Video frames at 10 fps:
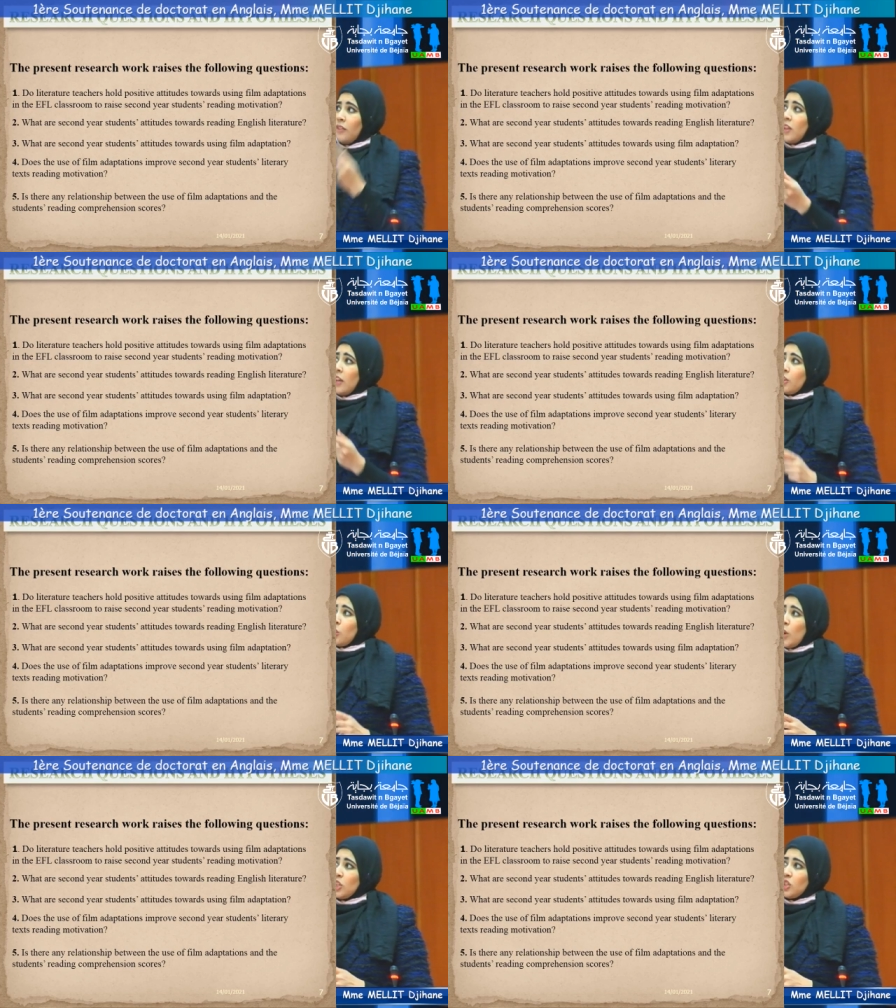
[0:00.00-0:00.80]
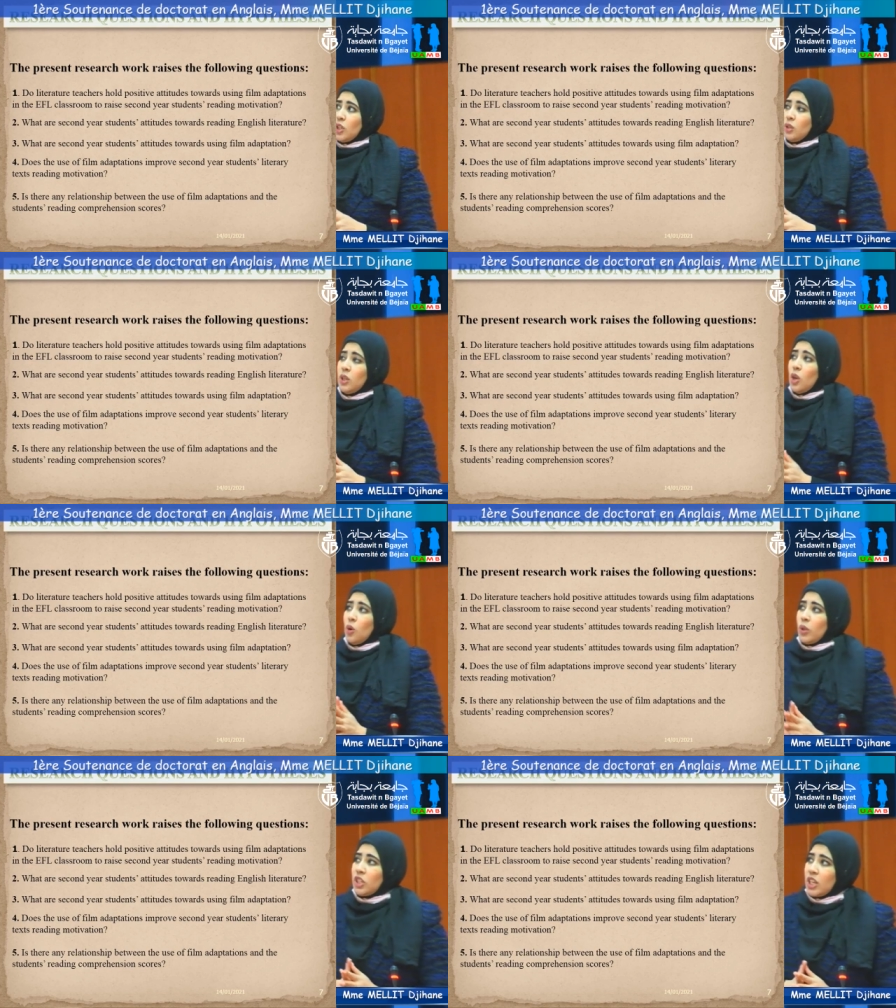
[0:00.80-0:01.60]
Another question,
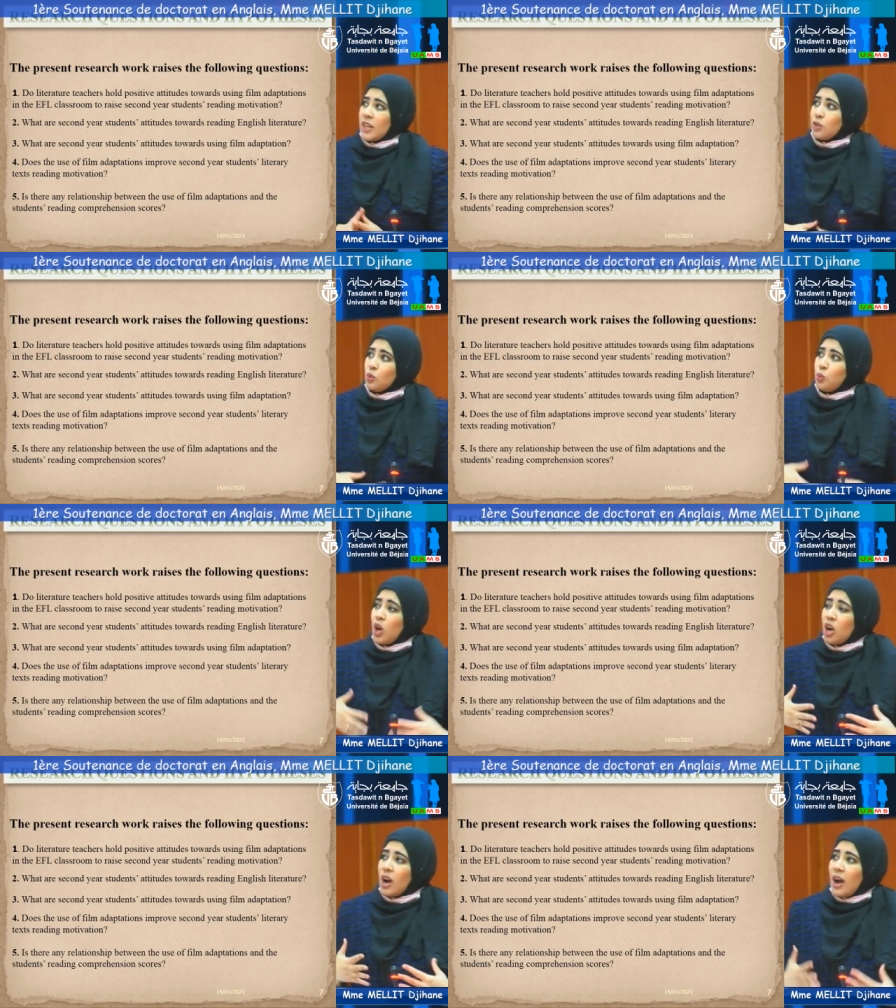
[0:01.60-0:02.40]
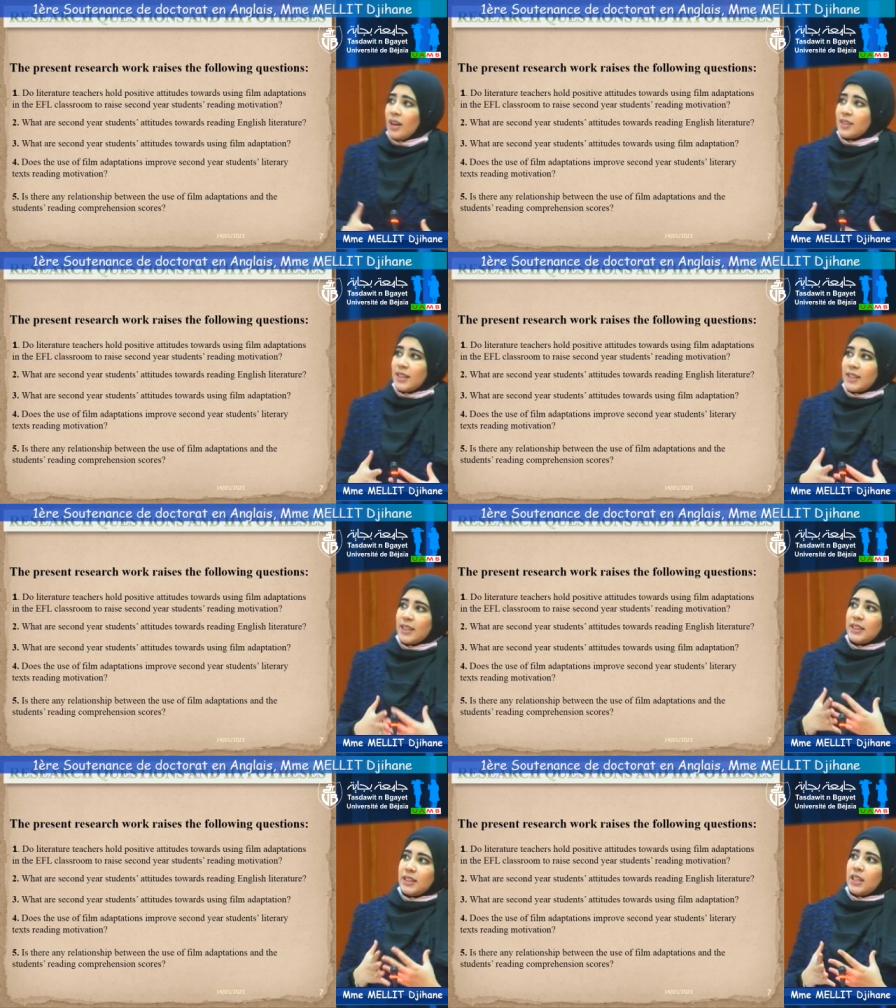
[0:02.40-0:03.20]
which is what are
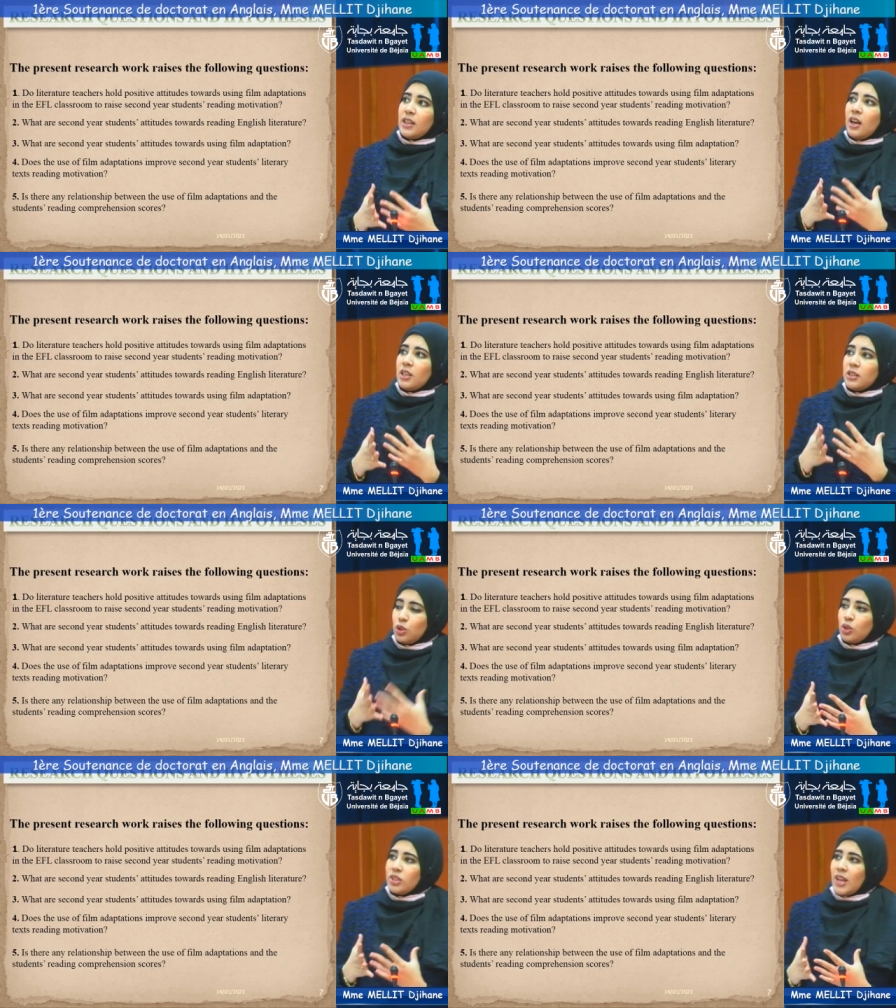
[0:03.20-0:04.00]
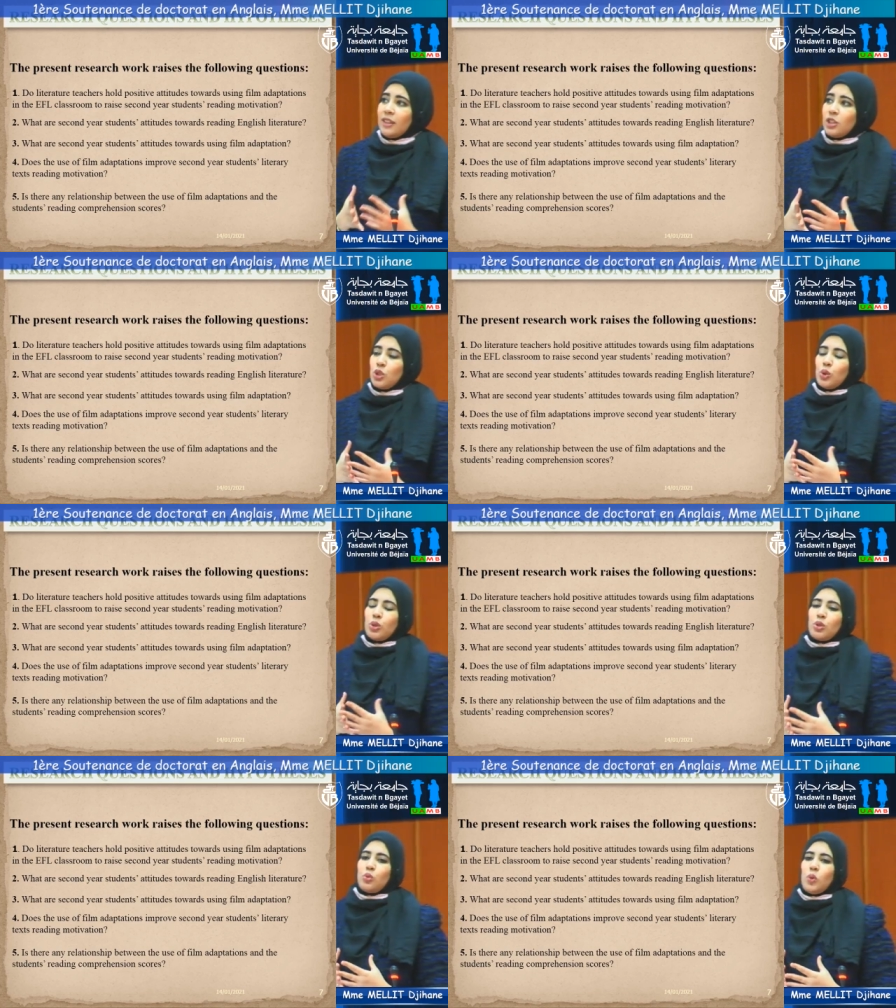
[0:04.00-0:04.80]
second-year students'
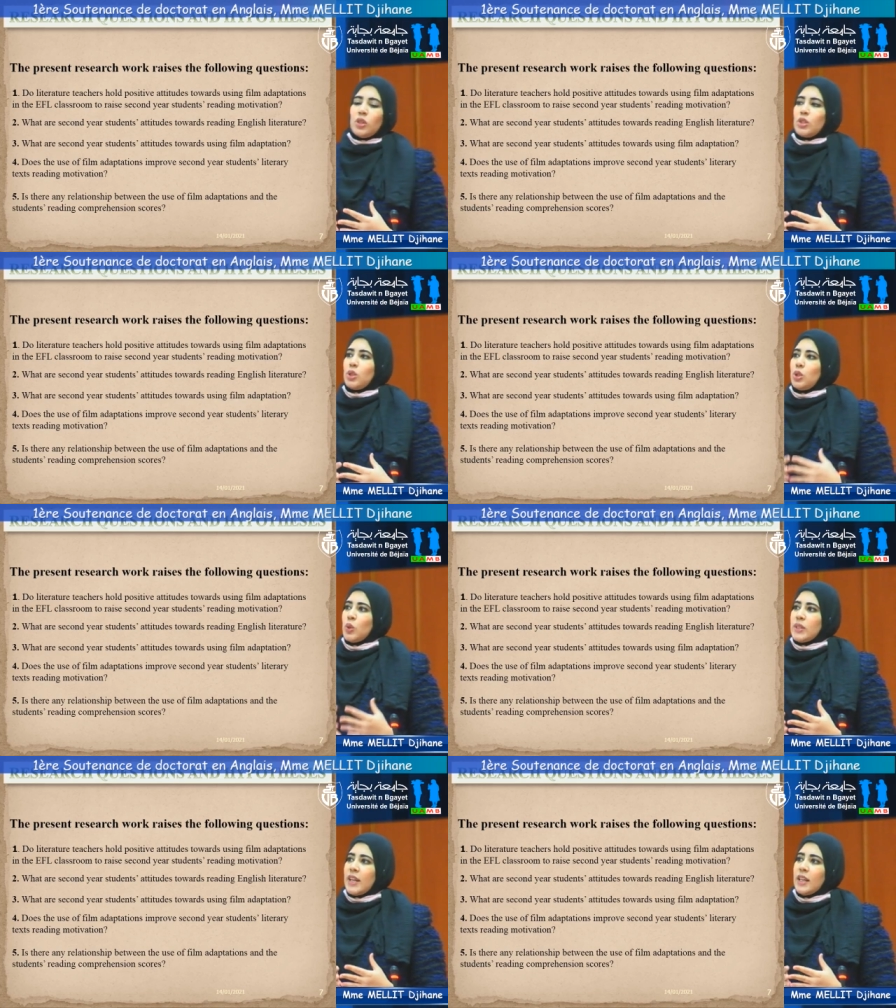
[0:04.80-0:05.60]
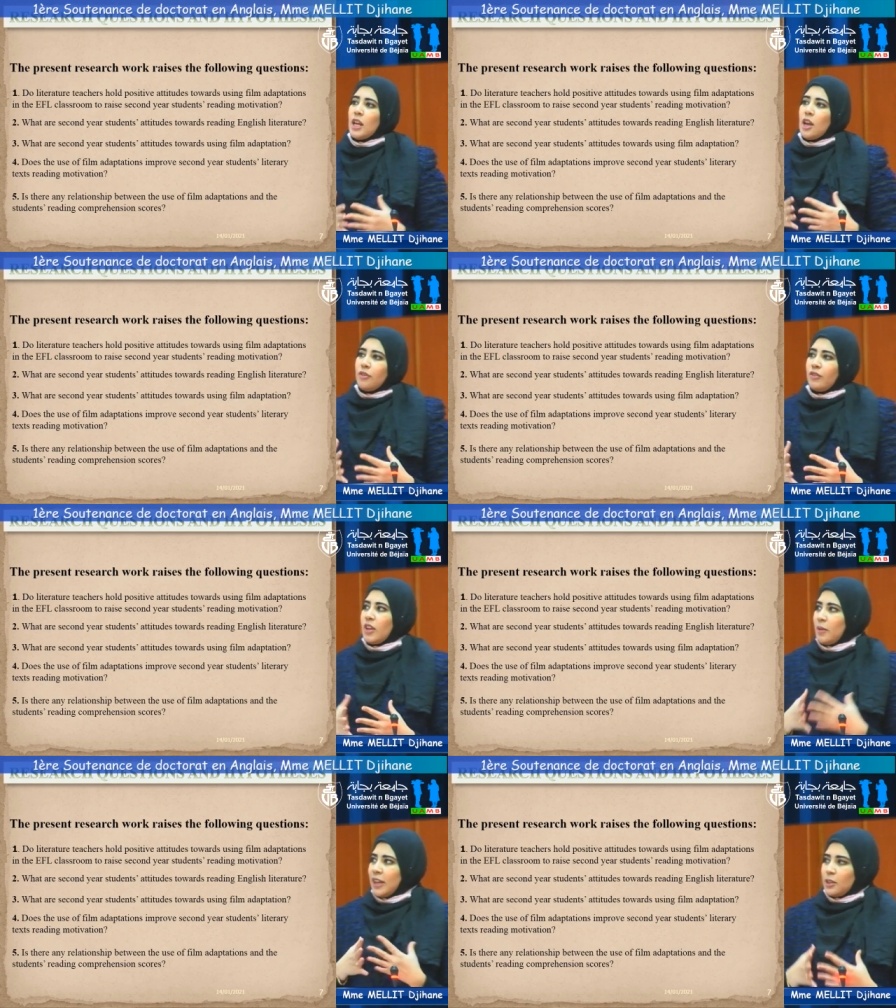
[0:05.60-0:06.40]
attitudes towards using
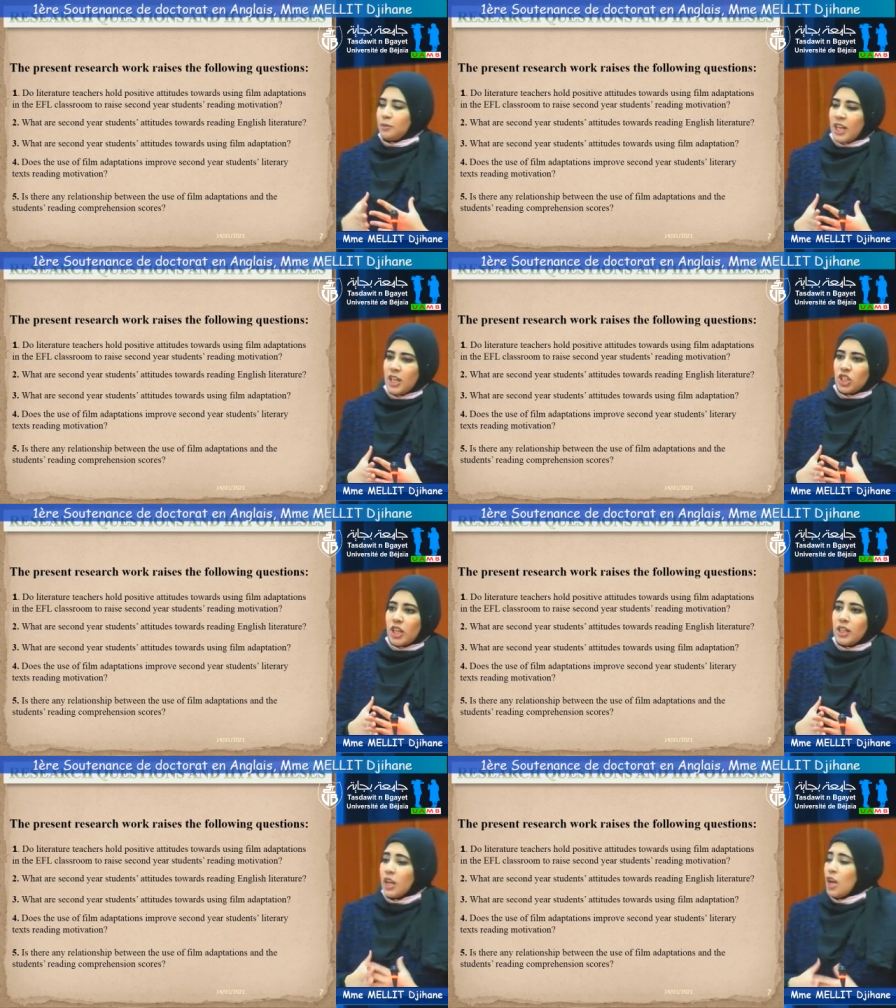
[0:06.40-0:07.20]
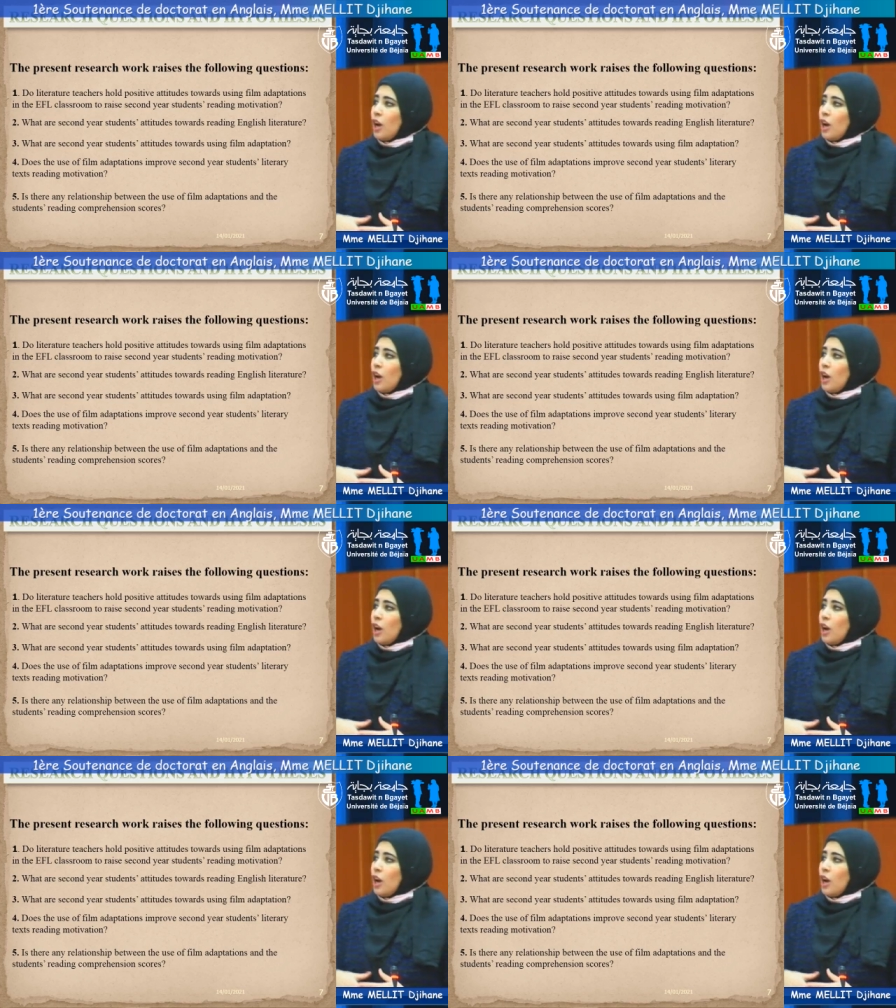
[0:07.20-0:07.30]
film adaptation?